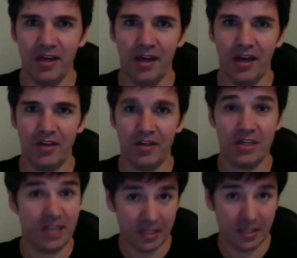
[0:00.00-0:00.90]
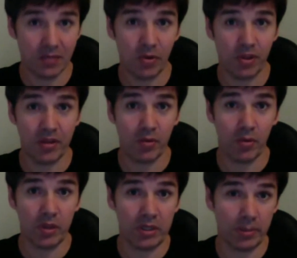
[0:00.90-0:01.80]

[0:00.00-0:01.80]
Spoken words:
to test whether they're willing